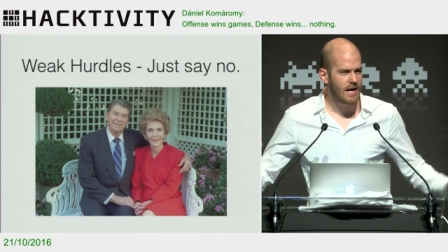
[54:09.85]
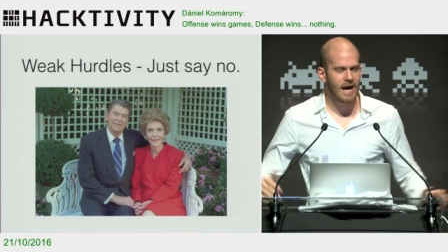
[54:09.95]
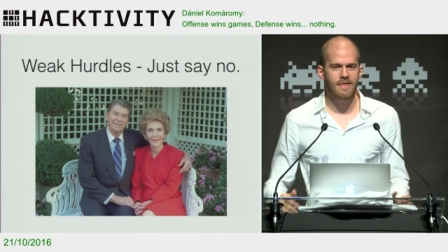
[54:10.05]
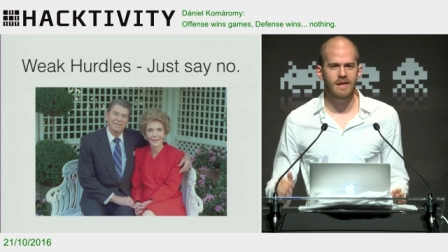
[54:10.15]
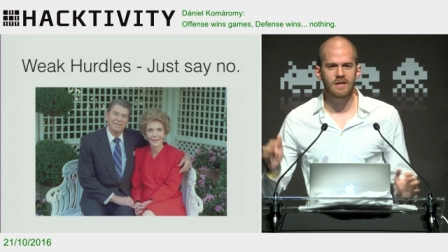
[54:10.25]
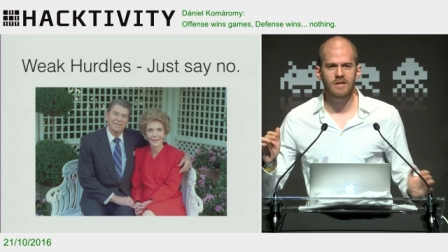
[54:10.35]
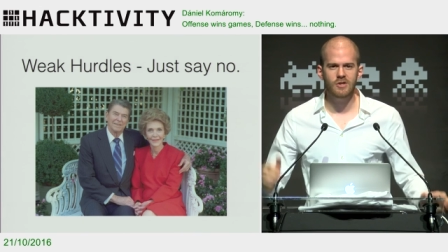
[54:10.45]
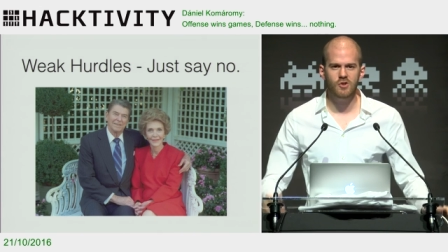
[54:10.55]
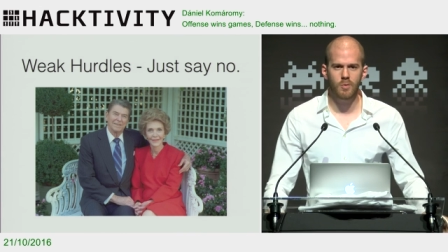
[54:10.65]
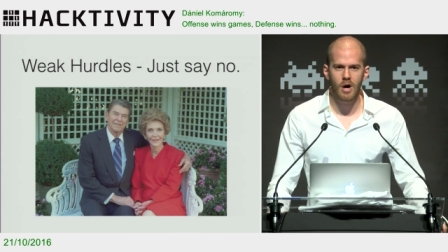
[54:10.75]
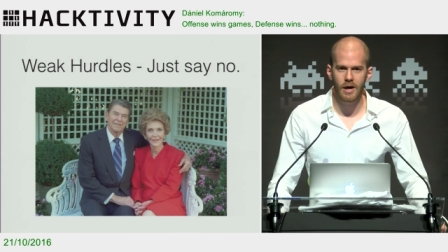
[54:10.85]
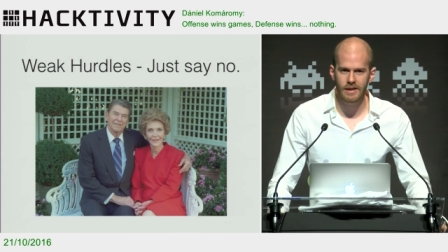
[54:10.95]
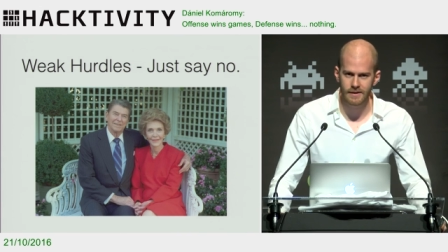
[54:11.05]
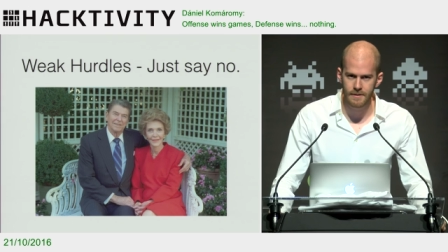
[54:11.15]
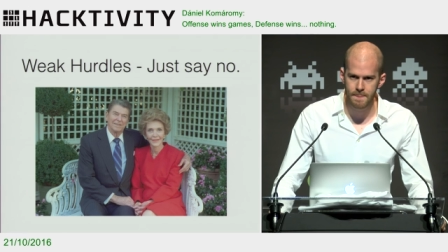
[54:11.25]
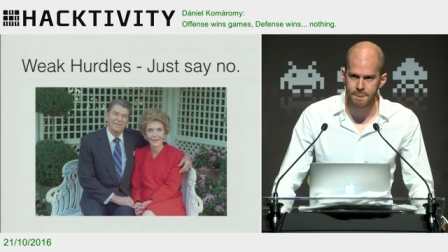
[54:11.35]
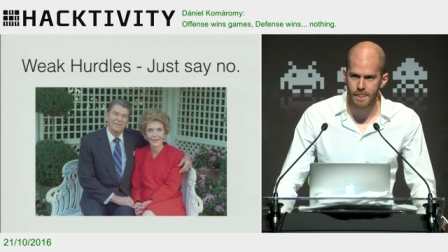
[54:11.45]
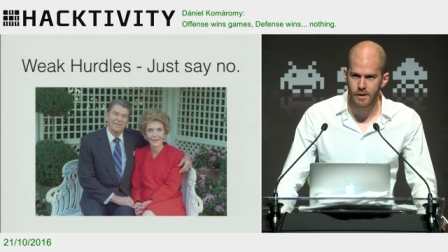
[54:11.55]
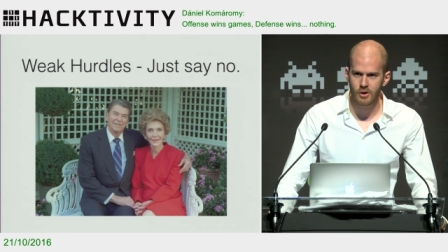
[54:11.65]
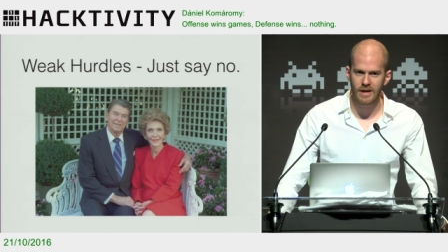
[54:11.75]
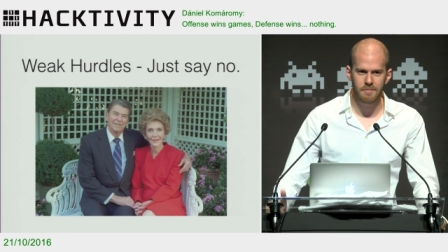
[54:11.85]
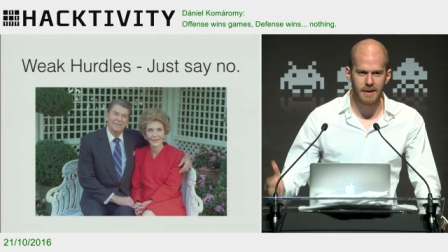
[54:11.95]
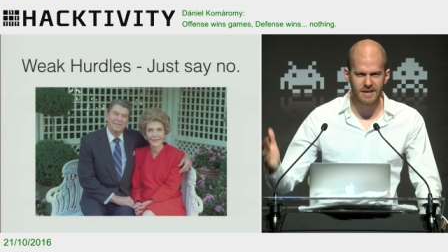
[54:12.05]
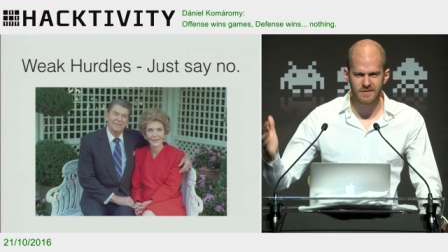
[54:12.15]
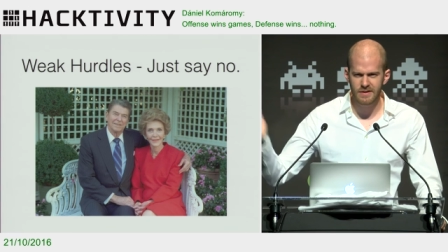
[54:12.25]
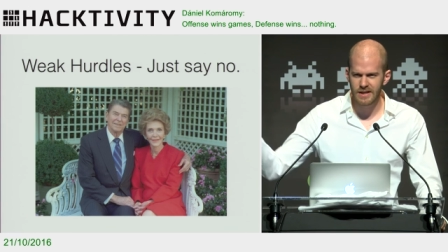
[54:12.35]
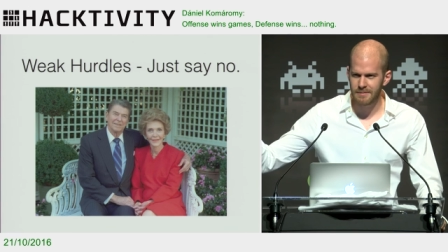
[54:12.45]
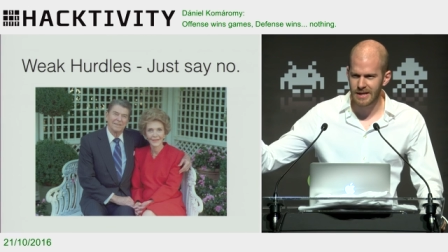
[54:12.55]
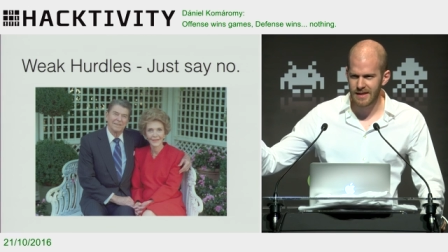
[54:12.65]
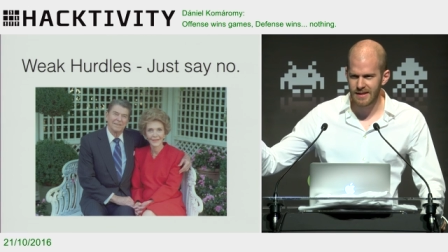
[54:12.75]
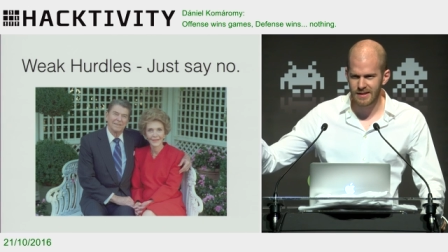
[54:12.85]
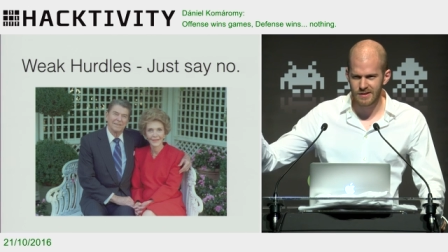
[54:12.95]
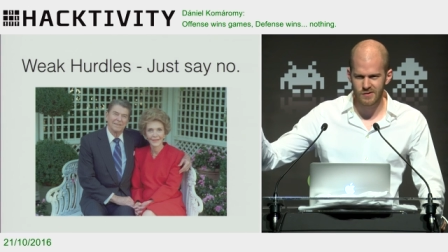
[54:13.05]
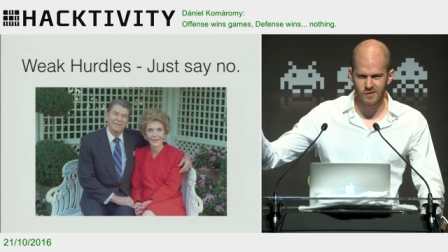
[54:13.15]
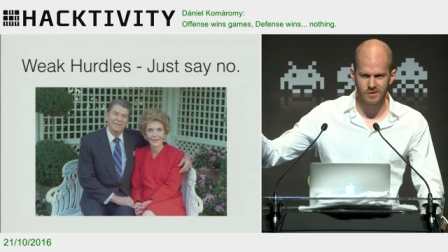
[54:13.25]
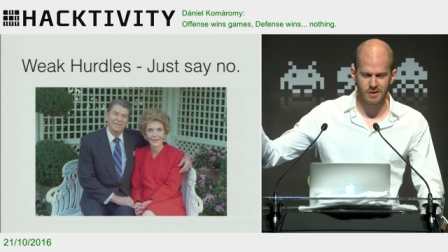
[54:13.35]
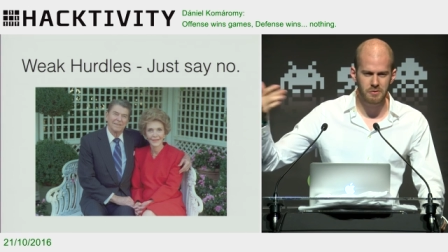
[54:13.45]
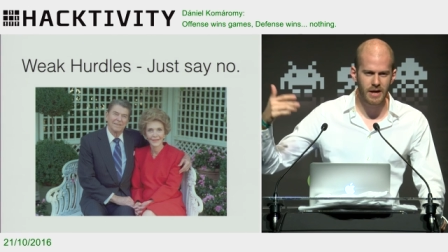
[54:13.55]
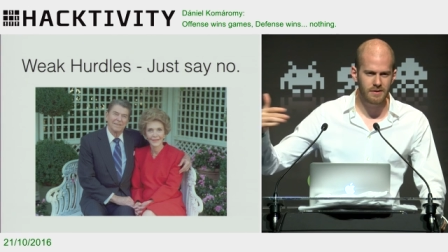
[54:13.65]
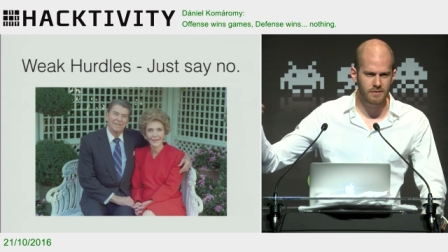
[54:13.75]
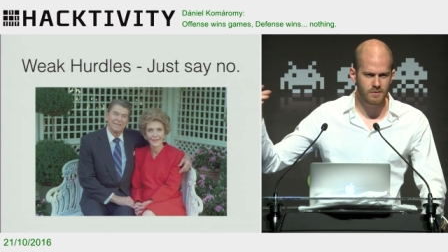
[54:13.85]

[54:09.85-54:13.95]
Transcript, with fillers: I think this is what, you know, and the PAX team, and I think this is a great